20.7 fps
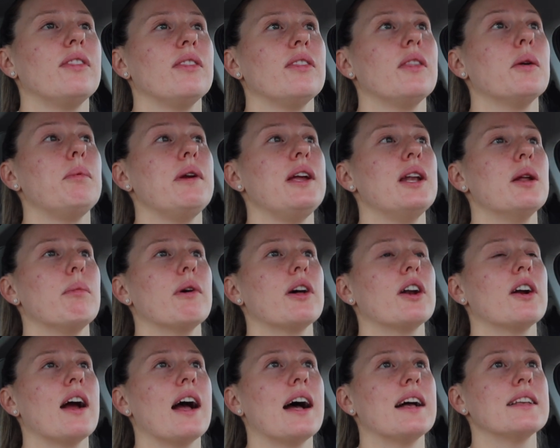The peanut
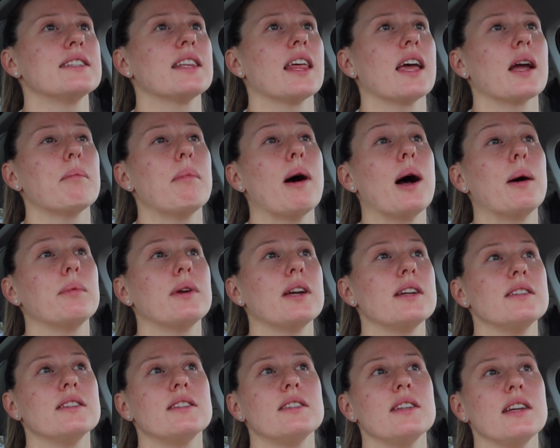butter has like
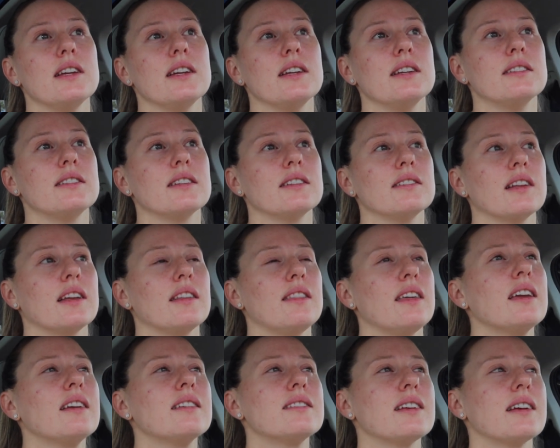pumpkin seeds and I
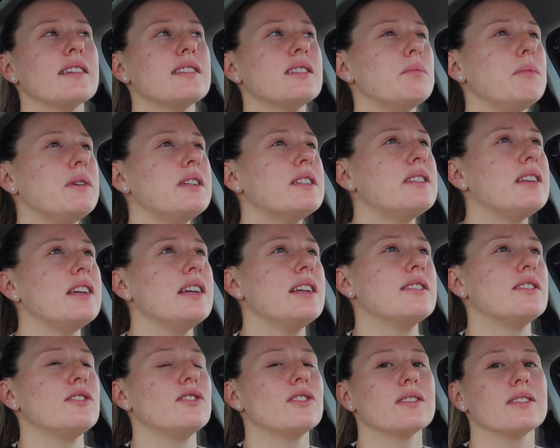think sesame
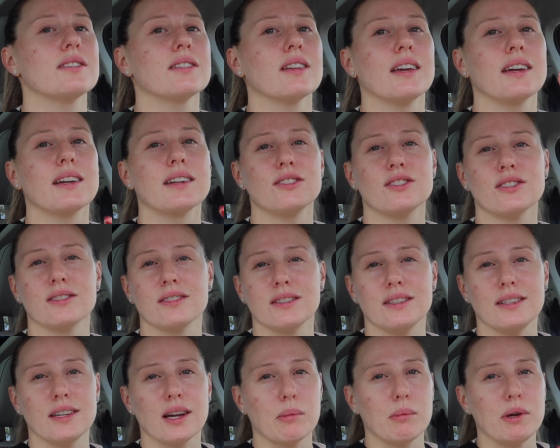seeds and just like just
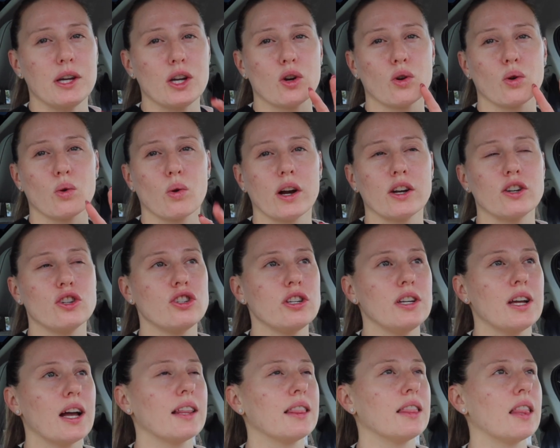yummy
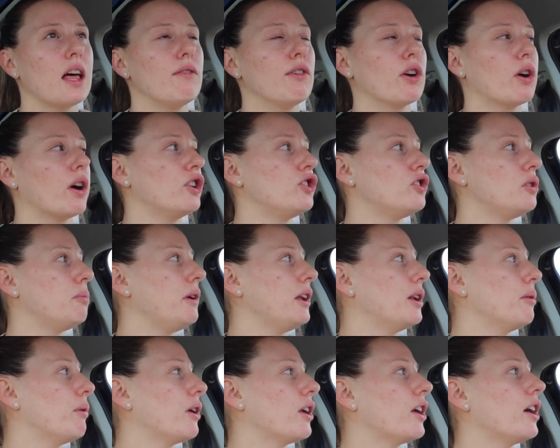crunchy. I love a crunchy
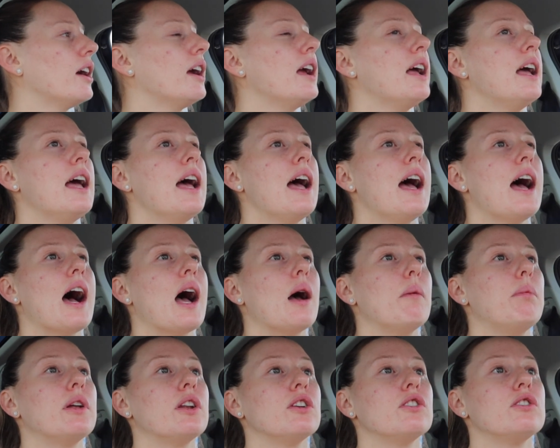peanut butter. I
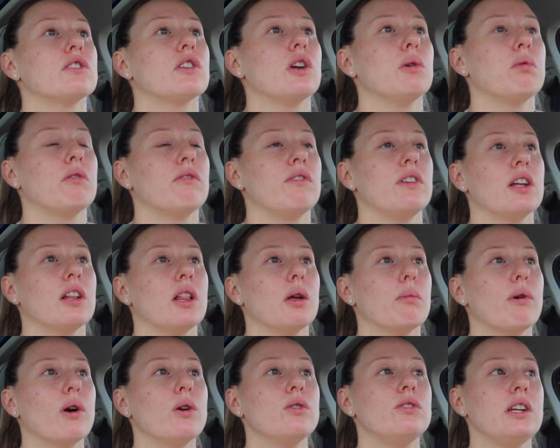put a scoop of vanilla
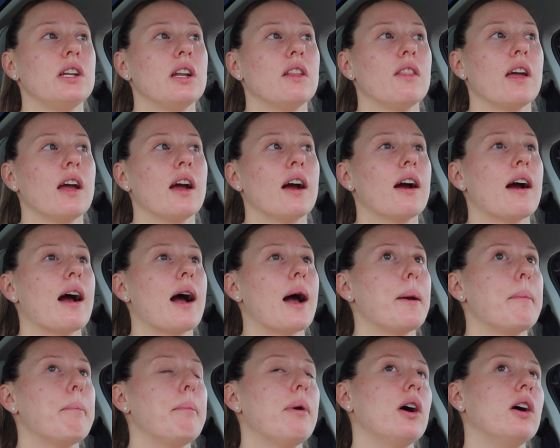protein in there.
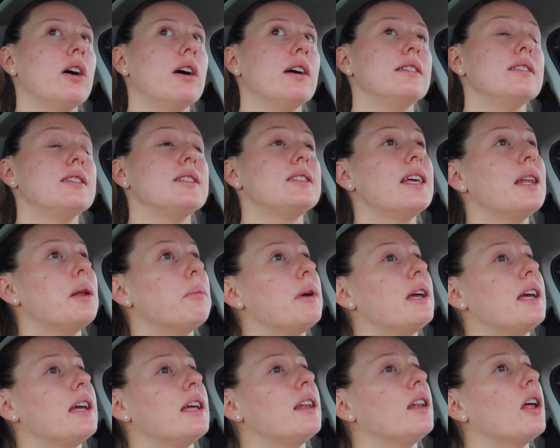I put
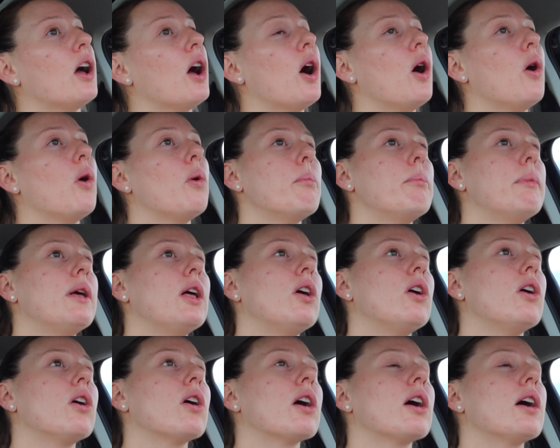cinnamon, oat
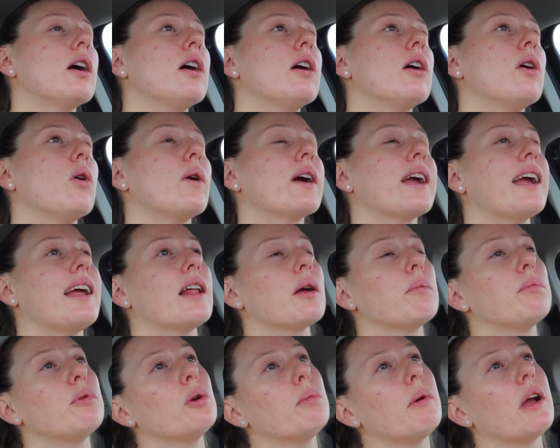milk,
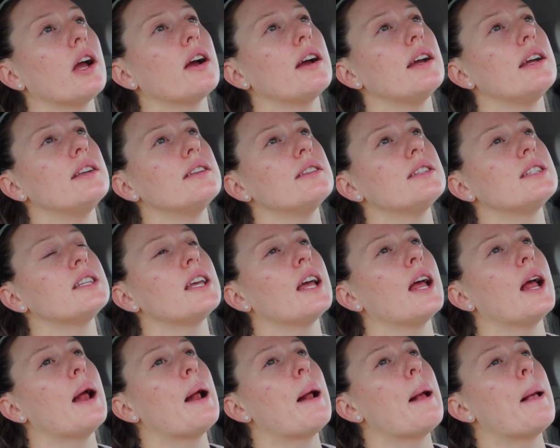organic blueberries,
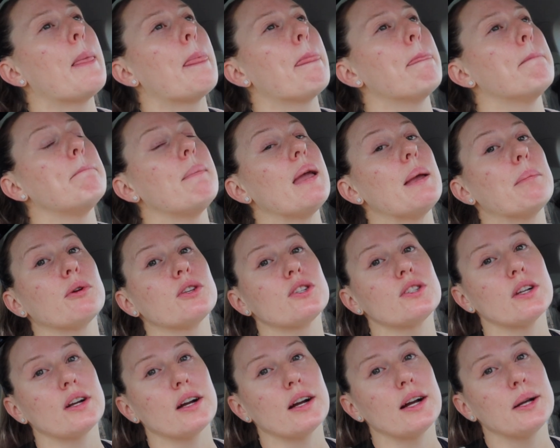maple
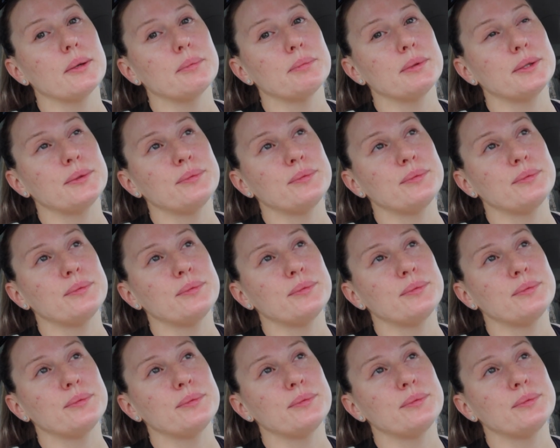syrup.